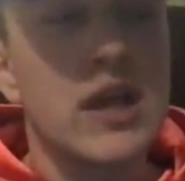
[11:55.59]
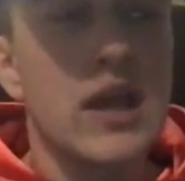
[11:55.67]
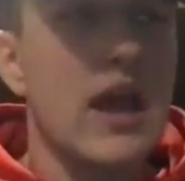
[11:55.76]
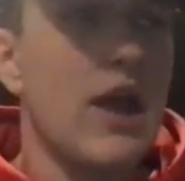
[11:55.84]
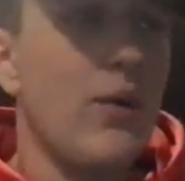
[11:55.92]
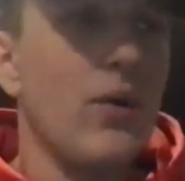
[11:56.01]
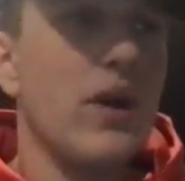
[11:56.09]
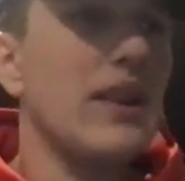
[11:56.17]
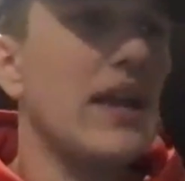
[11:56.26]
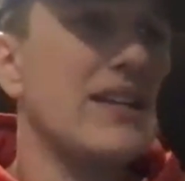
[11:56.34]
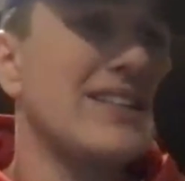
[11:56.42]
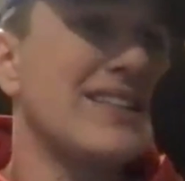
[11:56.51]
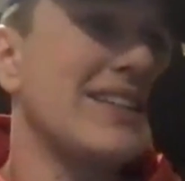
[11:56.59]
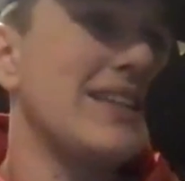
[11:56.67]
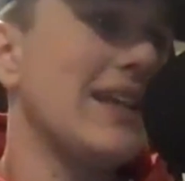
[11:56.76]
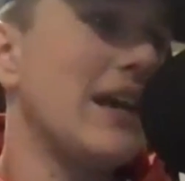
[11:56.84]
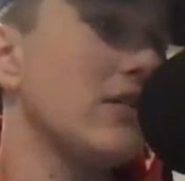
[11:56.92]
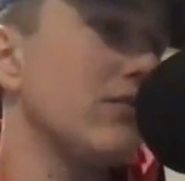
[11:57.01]
and we're at like
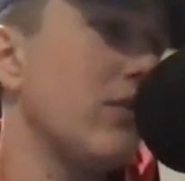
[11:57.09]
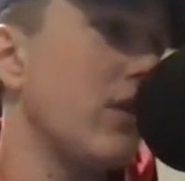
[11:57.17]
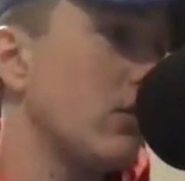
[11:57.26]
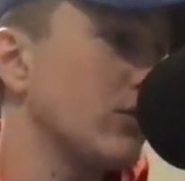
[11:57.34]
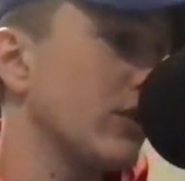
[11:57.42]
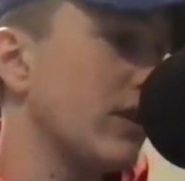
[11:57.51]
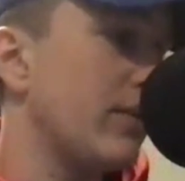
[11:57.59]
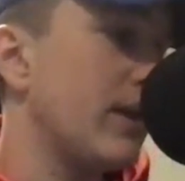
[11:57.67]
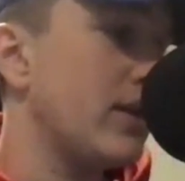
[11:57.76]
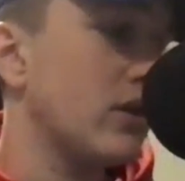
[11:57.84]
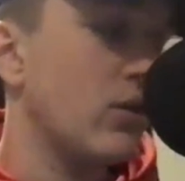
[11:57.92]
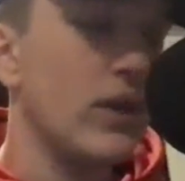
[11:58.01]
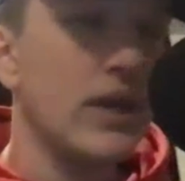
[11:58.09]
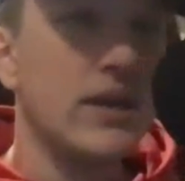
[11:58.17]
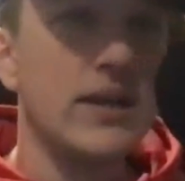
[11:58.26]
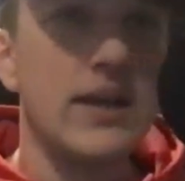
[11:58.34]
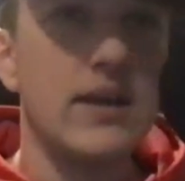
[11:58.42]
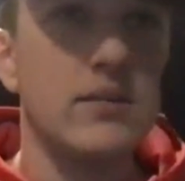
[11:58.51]
60,000 followers on that page. And we get
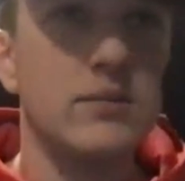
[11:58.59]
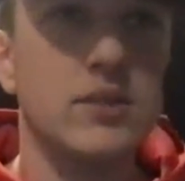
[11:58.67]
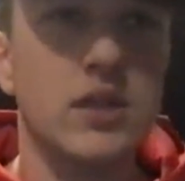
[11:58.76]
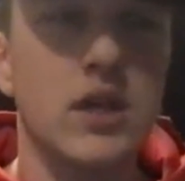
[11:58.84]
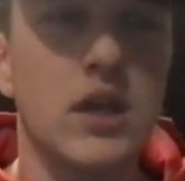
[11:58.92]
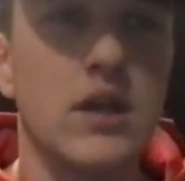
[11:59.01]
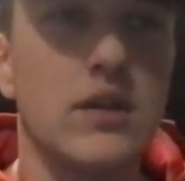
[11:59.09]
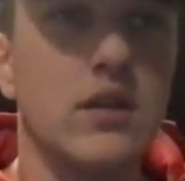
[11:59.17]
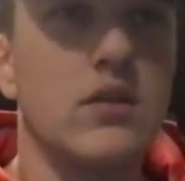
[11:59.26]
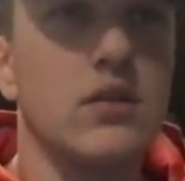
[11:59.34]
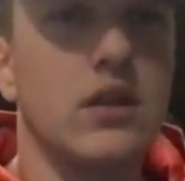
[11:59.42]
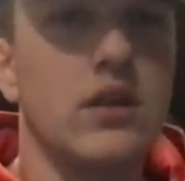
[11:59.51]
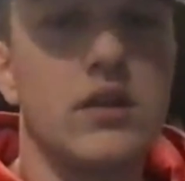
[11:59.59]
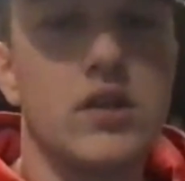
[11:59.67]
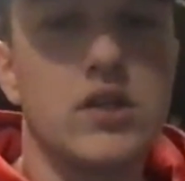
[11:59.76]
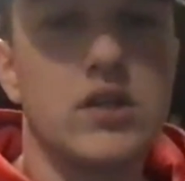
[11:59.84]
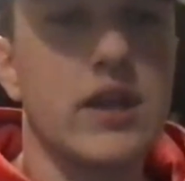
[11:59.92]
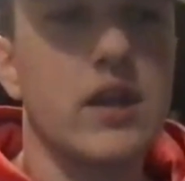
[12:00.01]
DMs that are literally
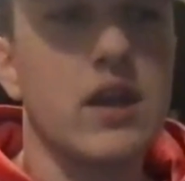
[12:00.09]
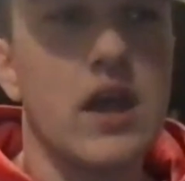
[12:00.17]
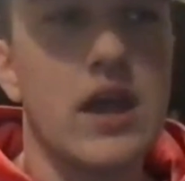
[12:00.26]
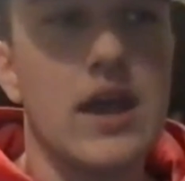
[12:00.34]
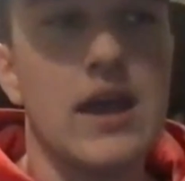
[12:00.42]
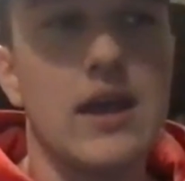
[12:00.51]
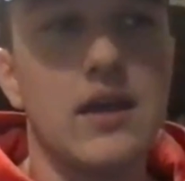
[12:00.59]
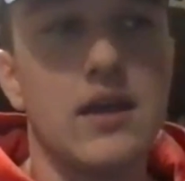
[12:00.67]
just like, hey,